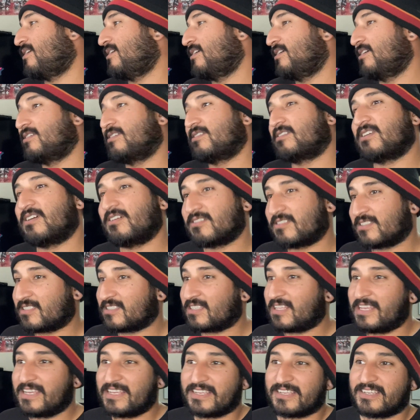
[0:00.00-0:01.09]
So it's just
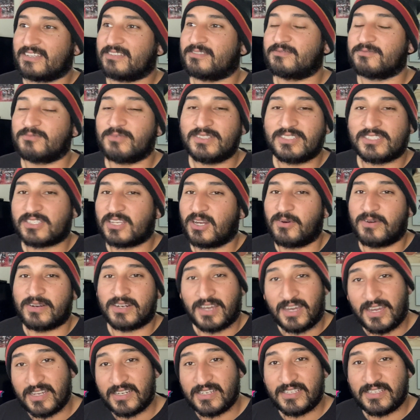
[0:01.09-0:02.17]
like, what's going
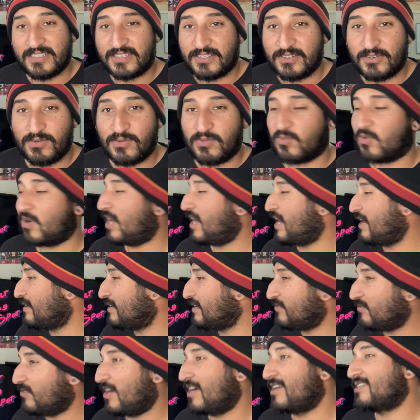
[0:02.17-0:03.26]
on?
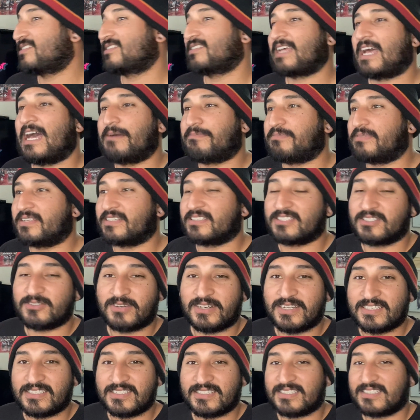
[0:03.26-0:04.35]
Why is this happening to
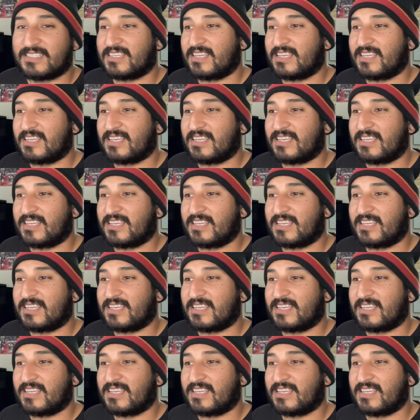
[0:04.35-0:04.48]
us?